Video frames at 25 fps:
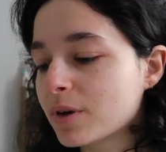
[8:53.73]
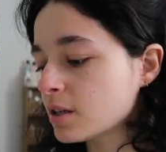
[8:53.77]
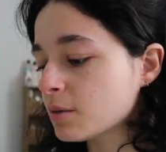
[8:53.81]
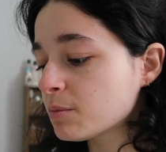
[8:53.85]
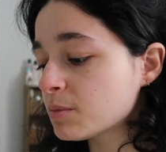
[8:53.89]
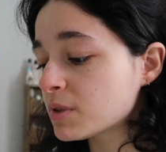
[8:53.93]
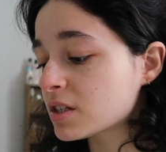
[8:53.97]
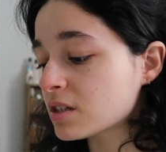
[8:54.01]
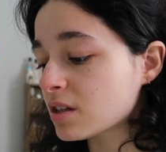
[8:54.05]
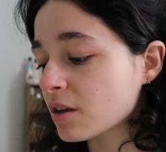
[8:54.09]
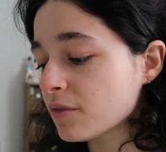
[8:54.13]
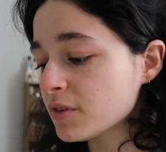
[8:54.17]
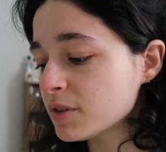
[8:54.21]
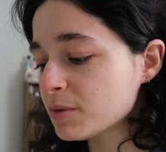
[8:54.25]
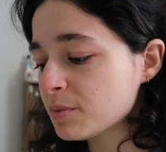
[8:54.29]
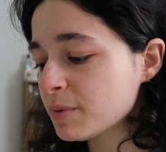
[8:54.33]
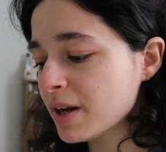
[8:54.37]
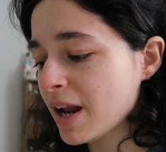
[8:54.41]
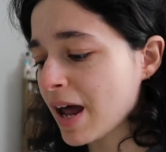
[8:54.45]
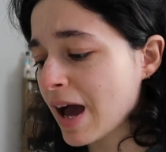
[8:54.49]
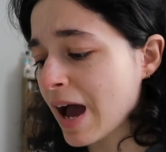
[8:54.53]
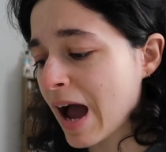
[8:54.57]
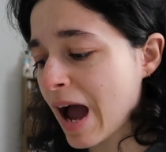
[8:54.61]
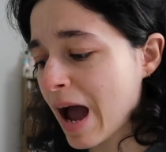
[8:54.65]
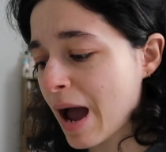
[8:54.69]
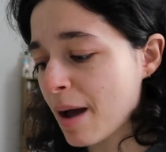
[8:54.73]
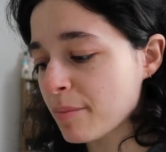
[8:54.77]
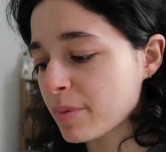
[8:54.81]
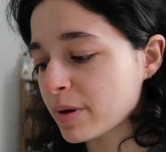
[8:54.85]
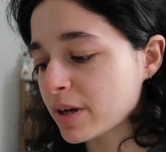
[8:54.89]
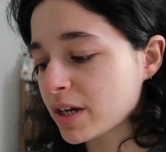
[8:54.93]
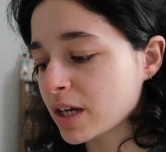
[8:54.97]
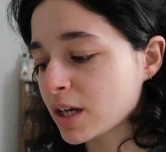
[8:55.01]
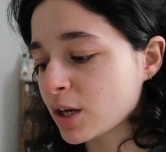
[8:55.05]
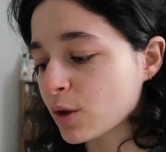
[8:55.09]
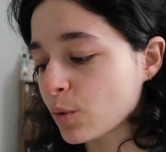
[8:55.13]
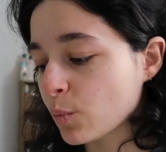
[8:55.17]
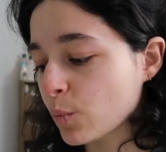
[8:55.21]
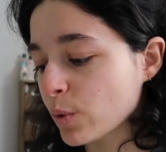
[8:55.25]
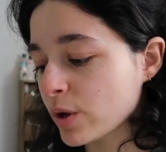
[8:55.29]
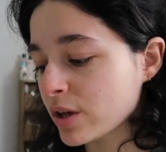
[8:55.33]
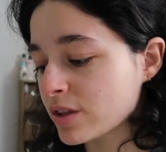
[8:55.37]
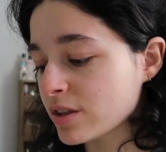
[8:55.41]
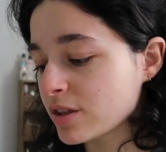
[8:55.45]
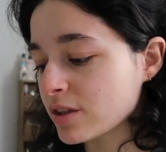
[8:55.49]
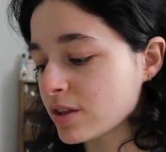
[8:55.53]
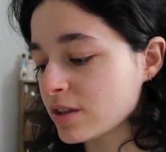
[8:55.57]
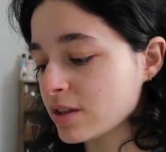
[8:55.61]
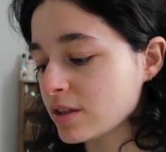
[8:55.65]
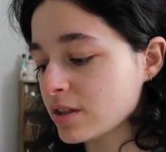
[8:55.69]
Some stuff has been happening
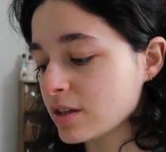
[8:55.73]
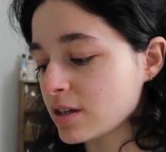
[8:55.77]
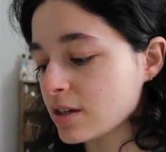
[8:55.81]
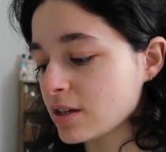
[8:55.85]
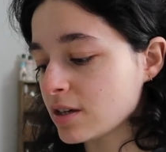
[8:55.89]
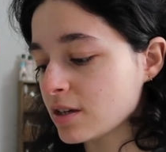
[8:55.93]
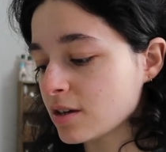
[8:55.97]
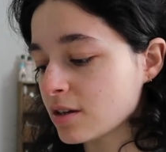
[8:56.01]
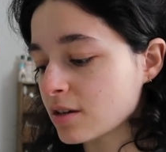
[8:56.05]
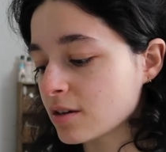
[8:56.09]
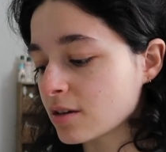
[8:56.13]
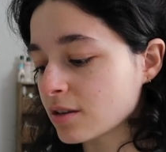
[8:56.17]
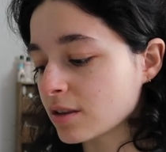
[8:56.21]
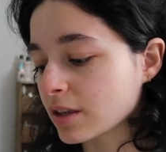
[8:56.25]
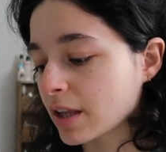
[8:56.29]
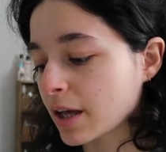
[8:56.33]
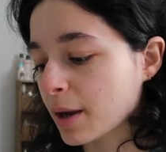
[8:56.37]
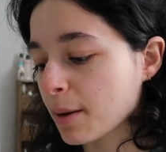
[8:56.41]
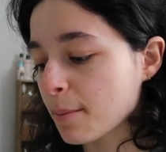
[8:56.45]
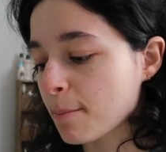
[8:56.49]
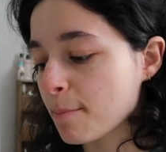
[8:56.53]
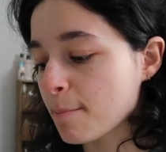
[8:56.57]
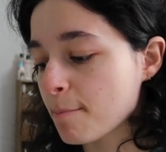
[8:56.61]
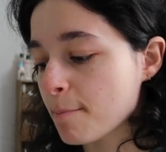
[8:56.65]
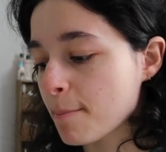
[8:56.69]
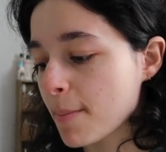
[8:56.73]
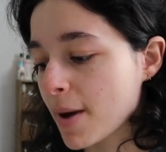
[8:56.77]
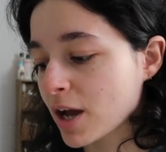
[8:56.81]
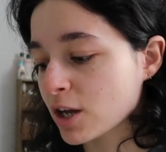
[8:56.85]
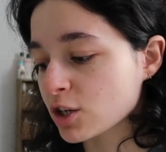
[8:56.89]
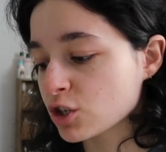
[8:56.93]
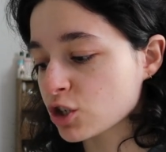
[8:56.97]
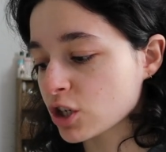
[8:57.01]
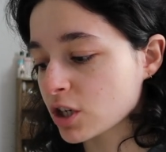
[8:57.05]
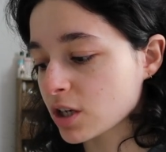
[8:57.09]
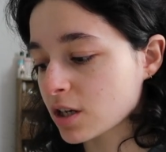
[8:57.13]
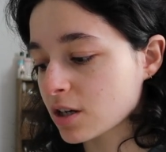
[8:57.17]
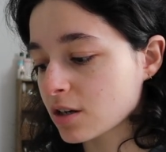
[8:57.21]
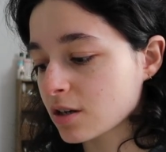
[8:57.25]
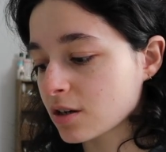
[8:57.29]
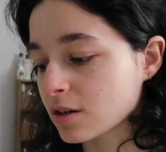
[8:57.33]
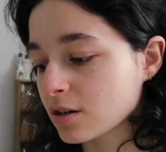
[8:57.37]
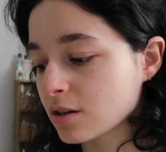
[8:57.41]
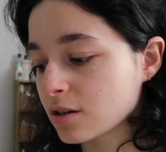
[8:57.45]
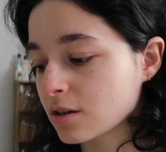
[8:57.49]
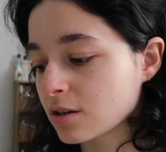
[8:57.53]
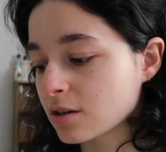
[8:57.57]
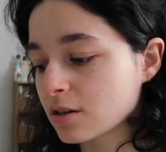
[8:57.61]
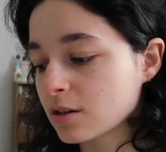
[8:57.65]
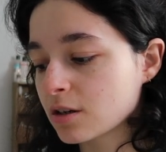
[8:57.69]
with the like magic
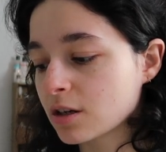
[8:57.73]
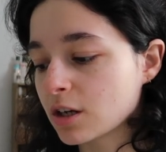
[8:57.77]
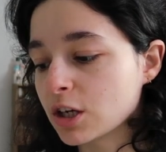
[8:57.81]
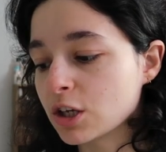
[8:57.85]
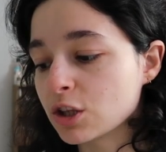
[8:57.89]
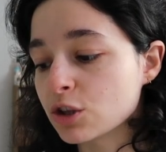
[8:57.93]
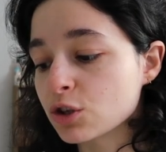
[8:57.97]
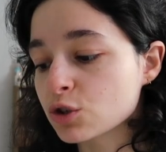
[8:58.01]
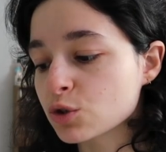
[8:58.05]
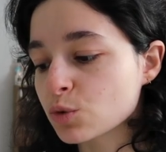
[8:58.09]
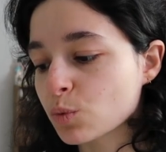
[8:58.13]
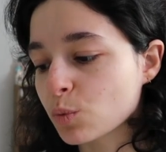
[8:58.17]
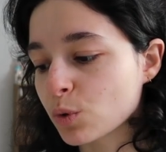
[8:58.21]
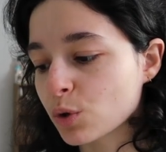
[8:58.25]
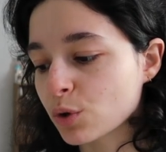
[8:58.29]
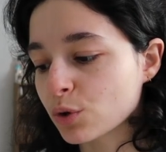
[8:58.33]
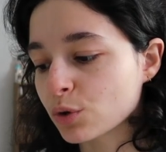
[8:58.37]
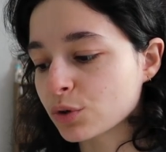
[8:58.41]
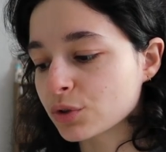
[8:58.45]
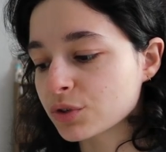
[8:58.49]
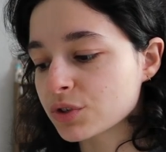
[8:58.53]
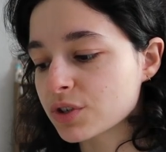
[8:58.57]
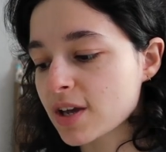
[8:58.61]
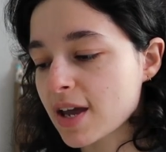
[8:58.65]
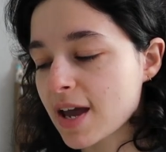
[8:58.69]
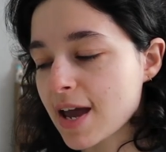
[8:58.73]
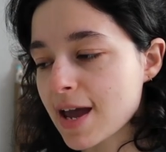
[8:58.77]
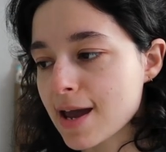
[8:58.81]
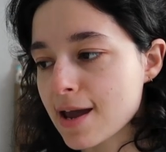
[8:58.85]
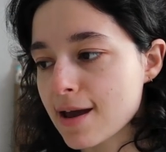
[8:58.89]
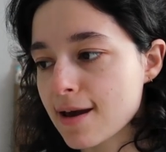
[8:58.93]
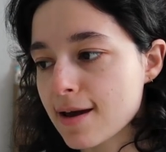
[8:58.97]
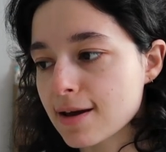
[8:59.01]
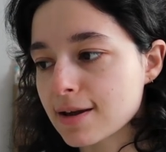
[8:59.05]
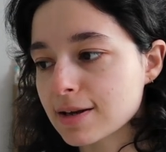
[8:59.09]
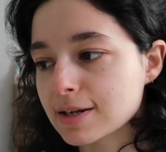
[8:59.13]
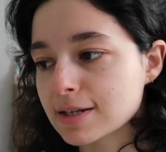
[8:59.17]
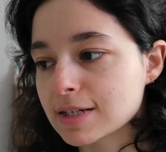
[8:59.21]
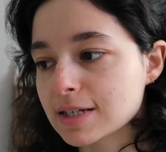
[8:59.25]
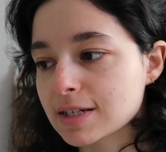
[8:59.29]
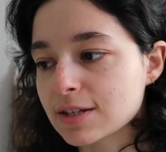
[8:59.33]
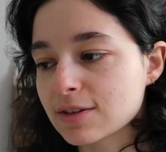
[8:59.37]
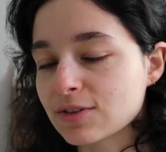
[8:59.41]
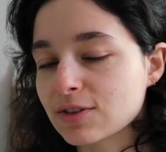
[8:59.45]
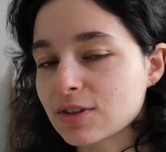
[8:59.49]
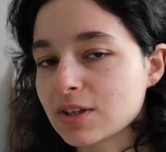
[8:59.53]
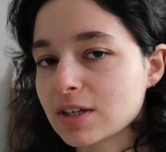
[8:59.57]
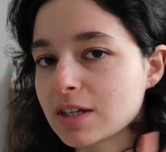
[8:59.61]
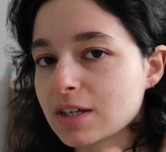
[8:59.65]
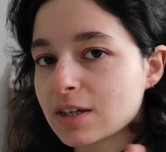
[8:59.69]
in this world
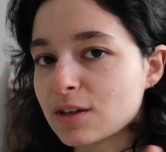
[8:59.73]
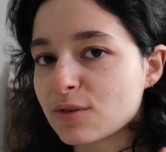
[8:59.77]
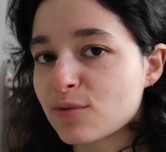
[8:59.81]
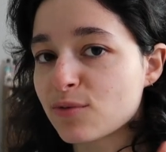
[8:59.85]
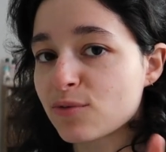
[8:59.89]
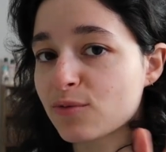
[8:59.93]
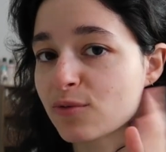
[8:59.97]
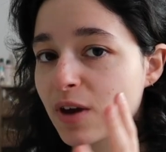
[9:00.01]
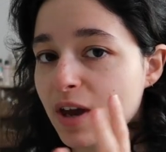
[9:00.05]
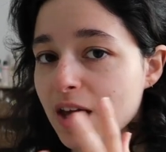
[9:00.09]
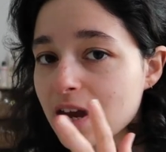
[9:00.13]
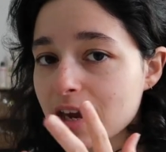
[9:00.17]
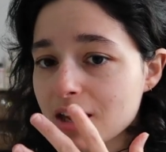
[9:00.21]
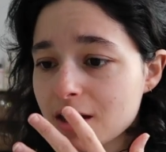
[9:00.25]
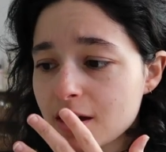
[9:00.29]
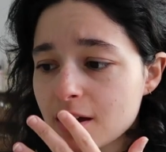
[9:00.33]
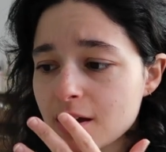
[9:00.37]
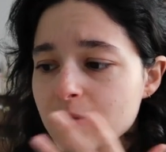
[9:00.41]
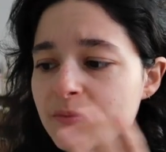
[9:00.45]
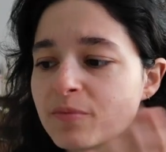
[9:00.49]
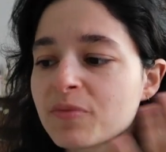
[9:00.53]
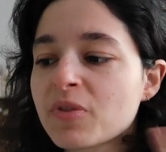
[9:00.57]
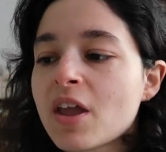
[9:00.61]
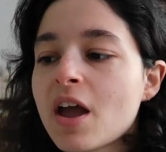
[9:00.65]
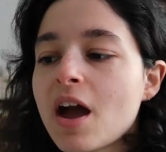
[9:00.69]
and the Fae.